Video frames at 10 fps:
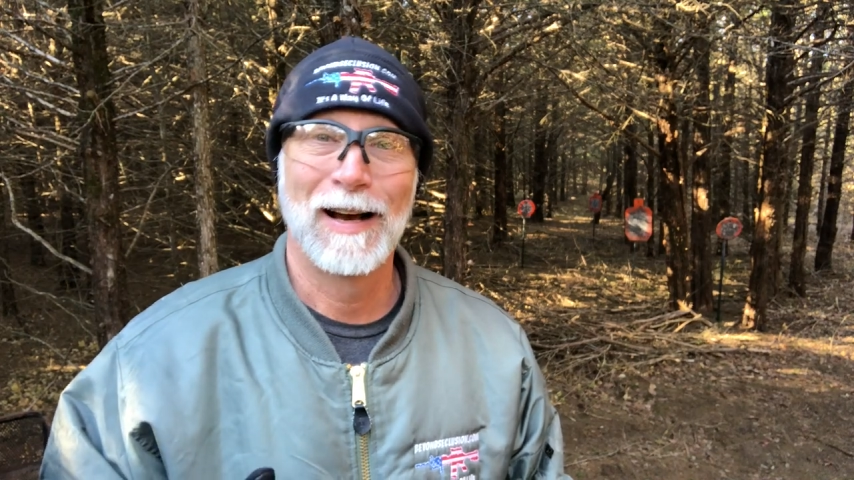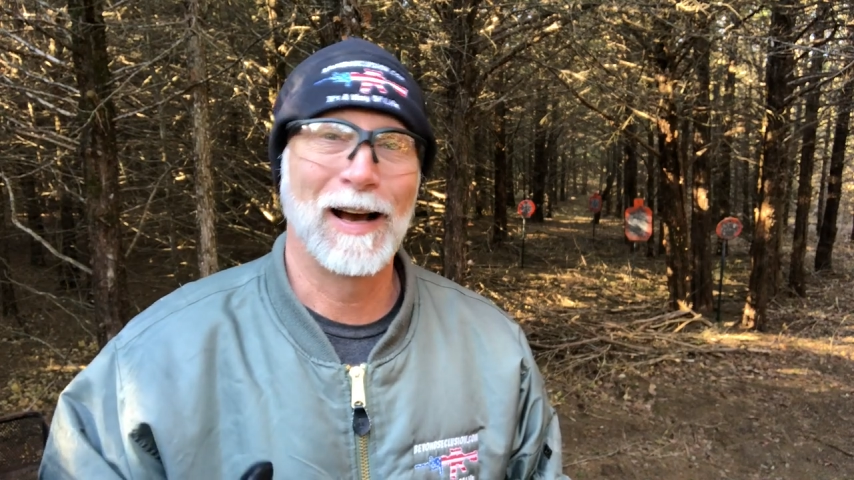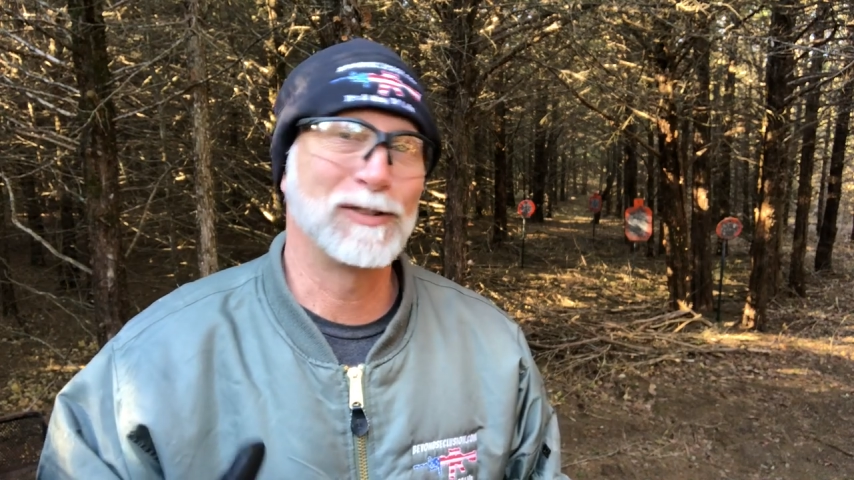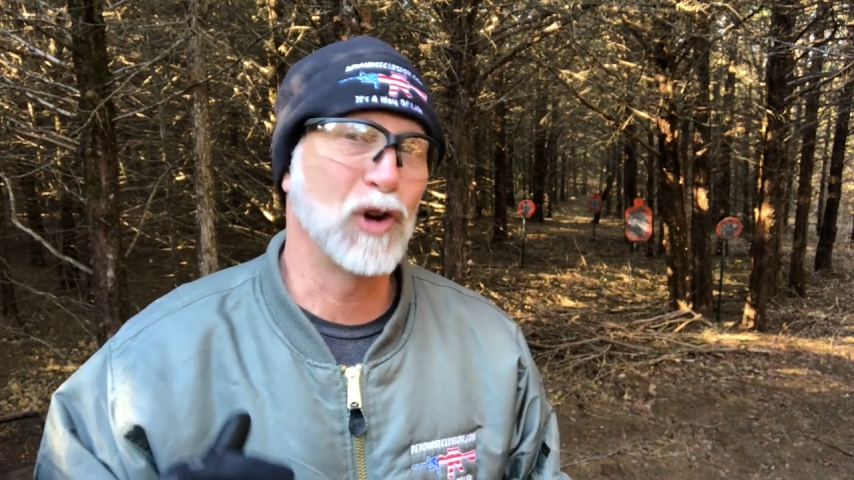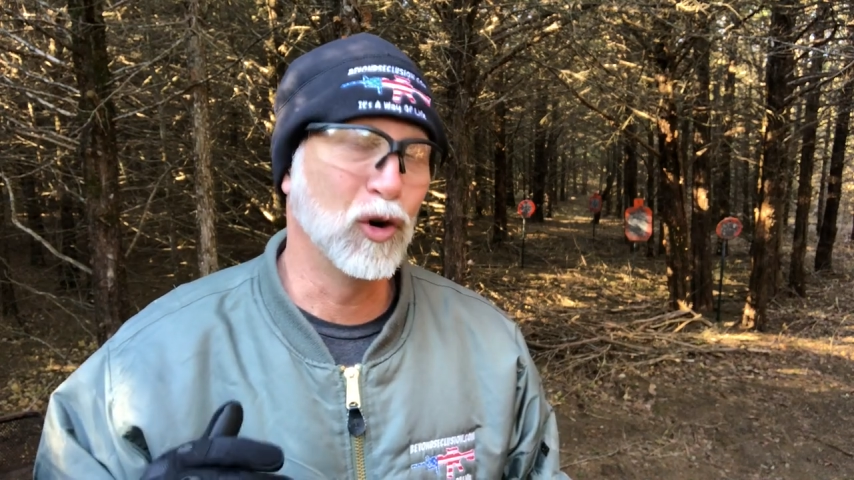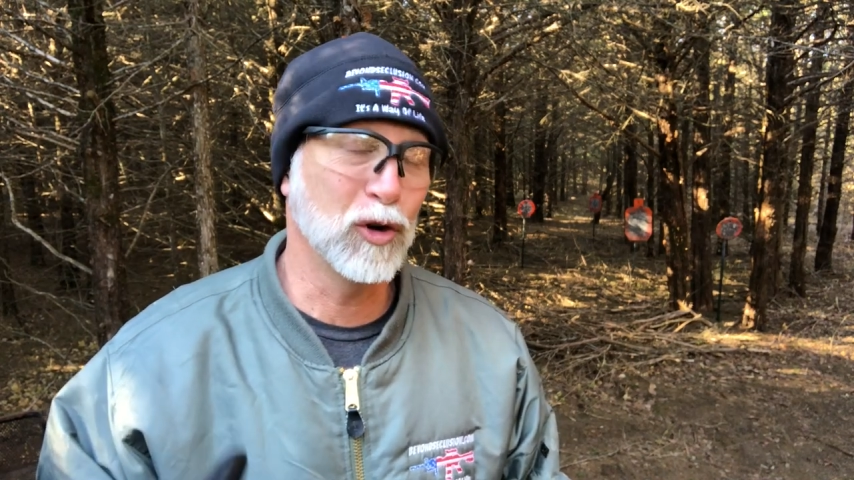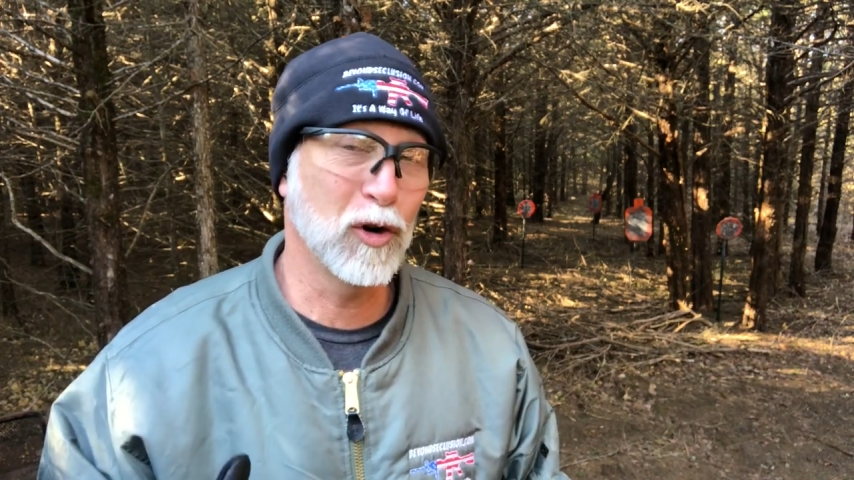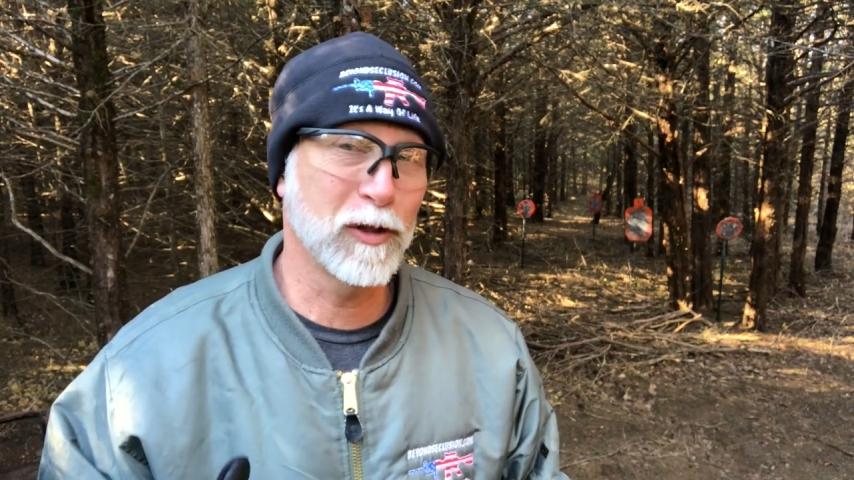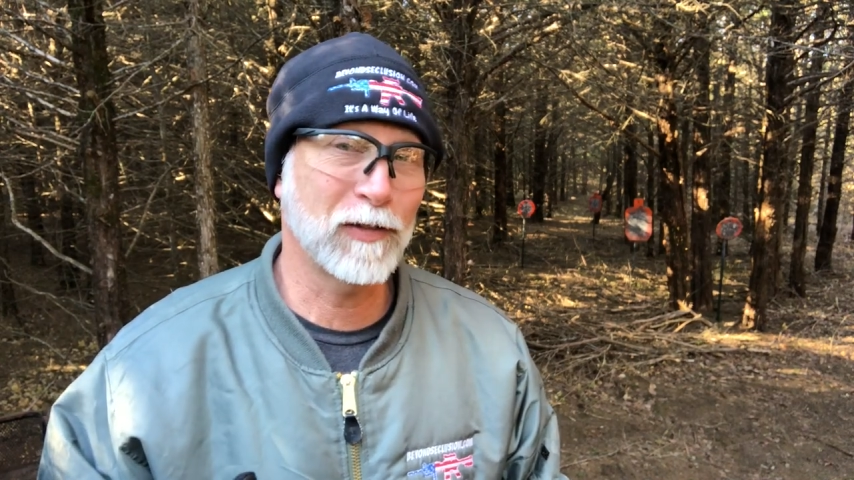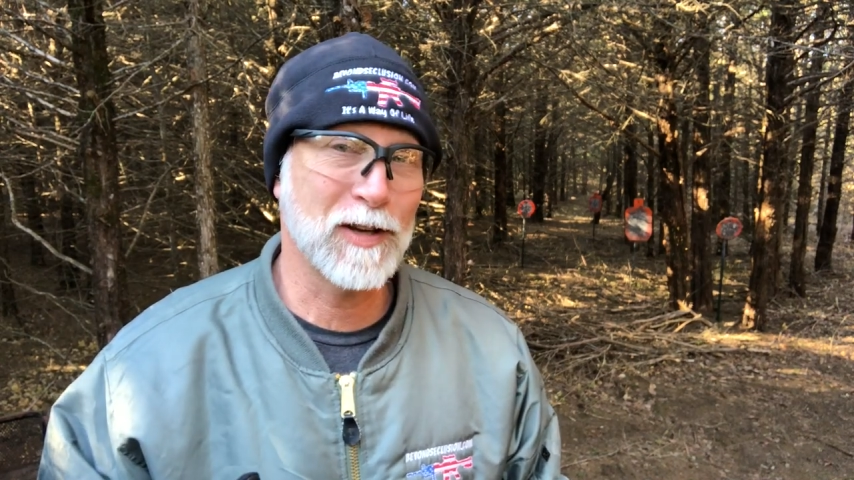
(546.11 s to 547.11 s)
I don't
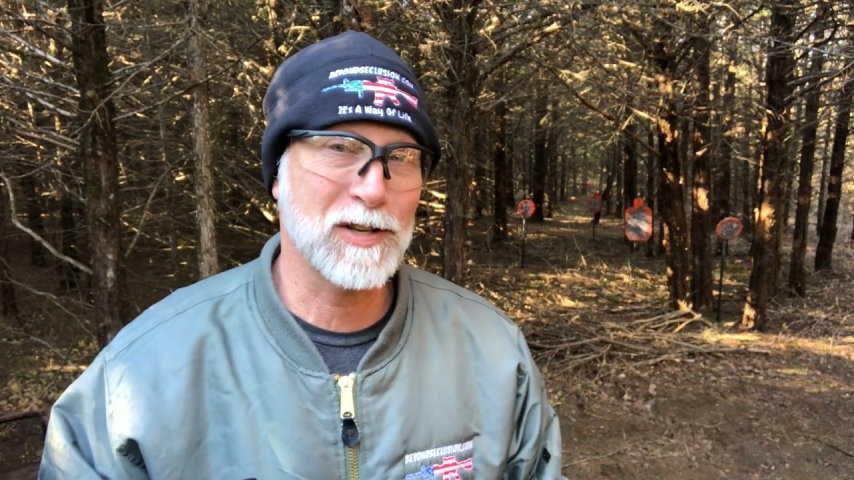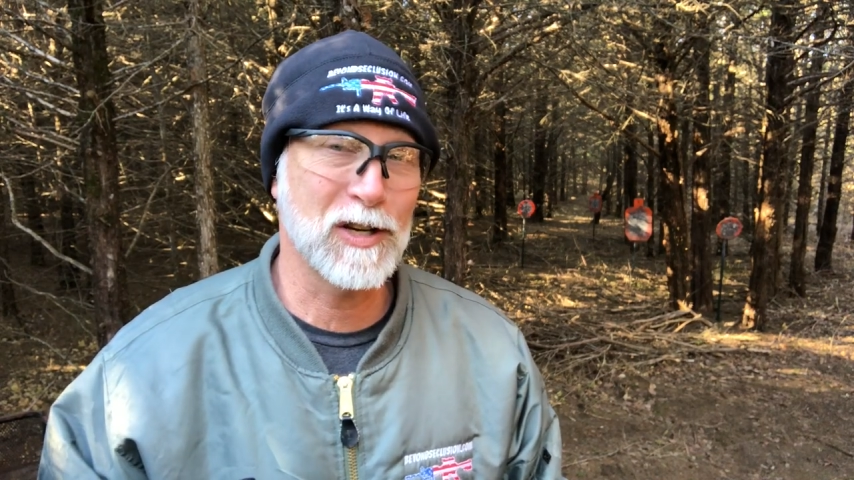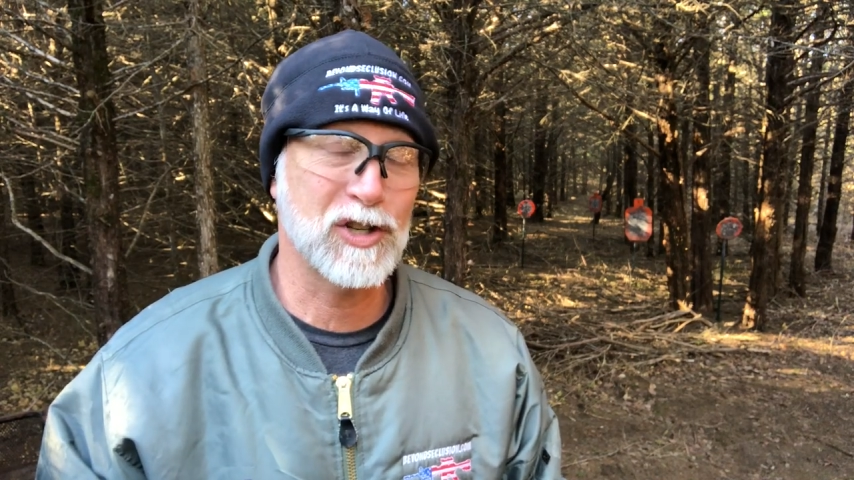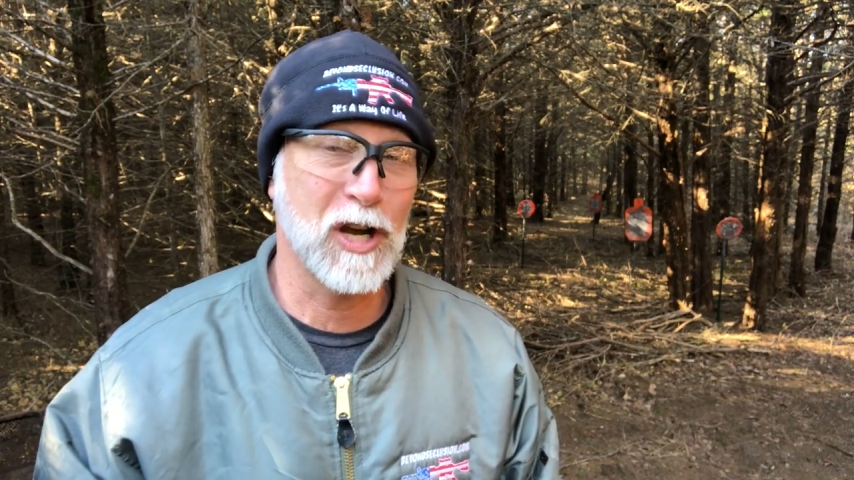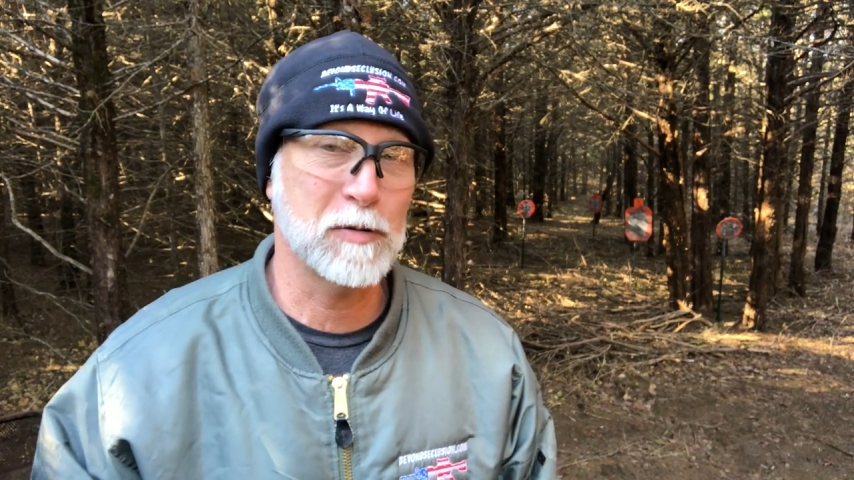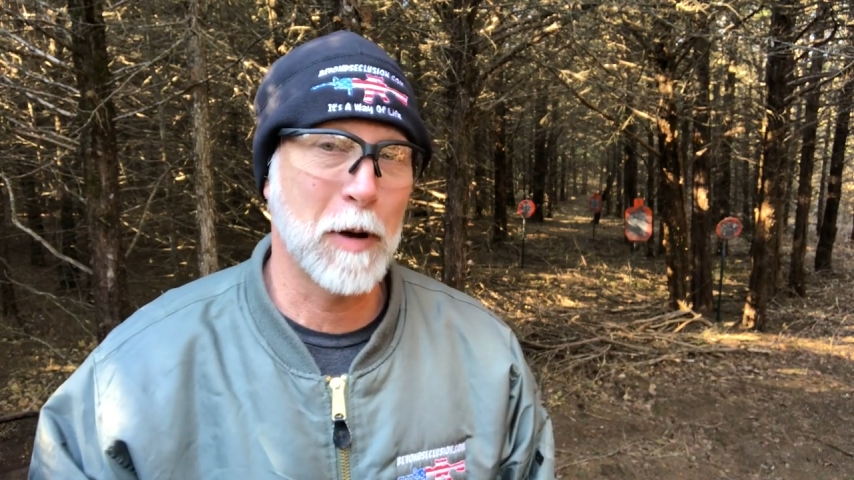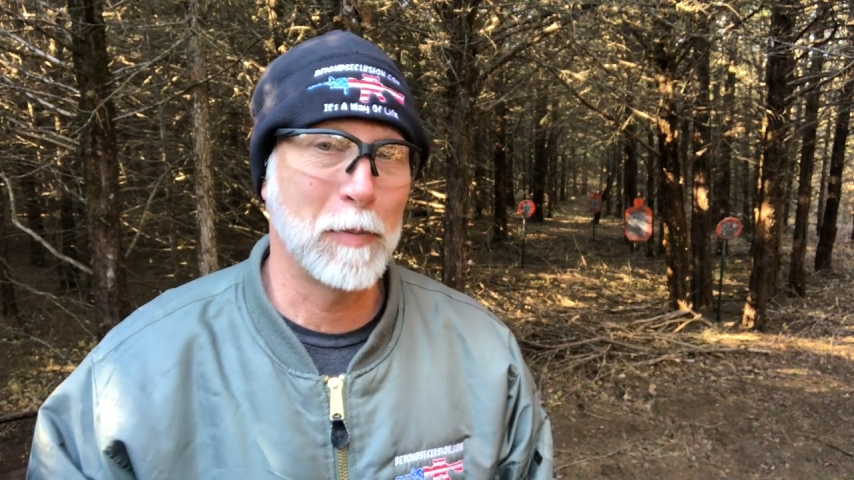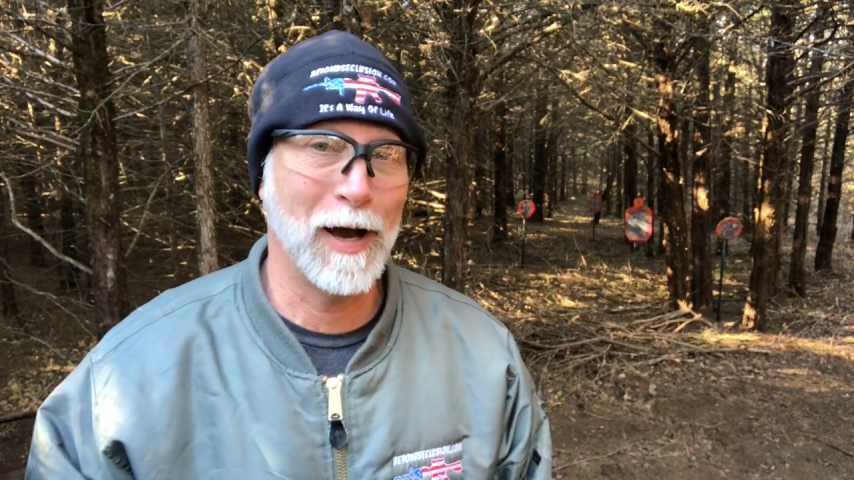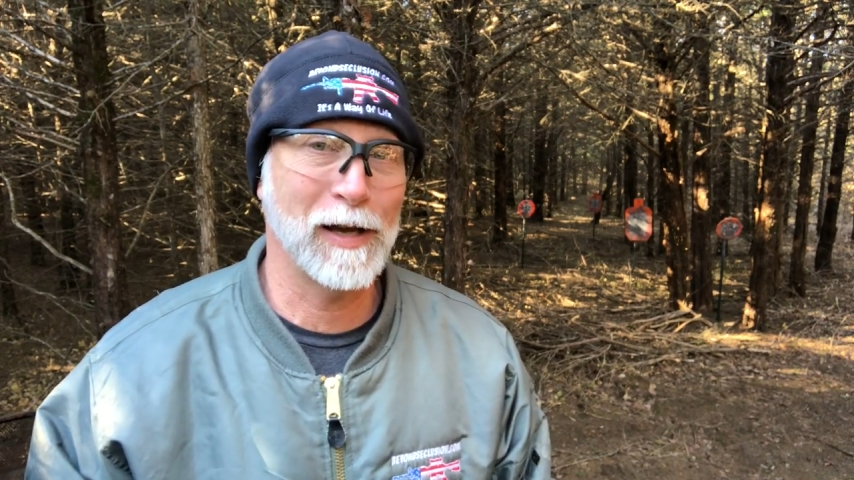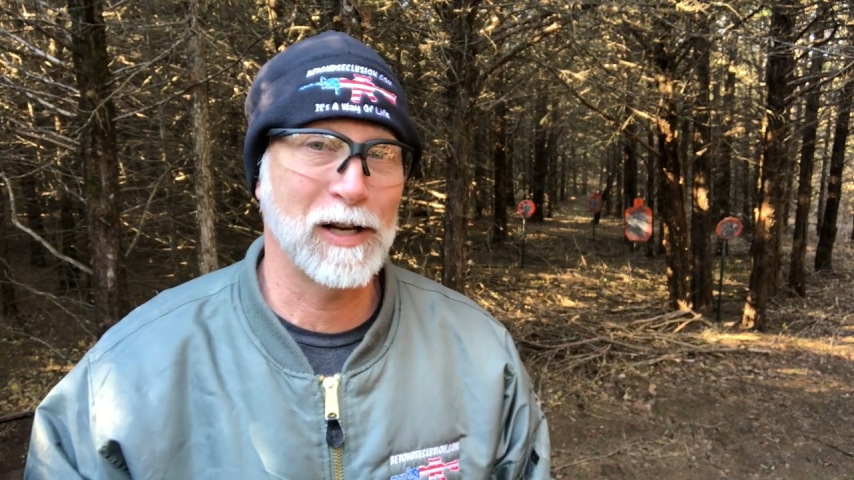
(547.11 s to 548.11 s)
know that that's gonna change my
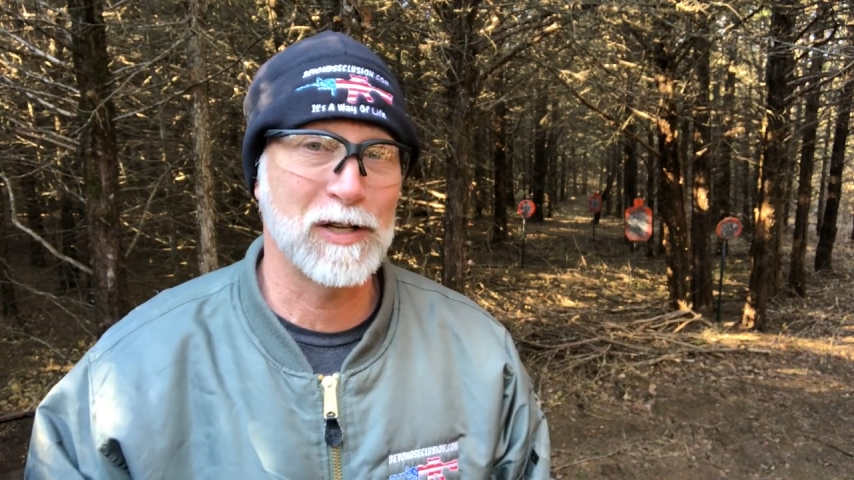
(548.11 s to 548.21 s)
mind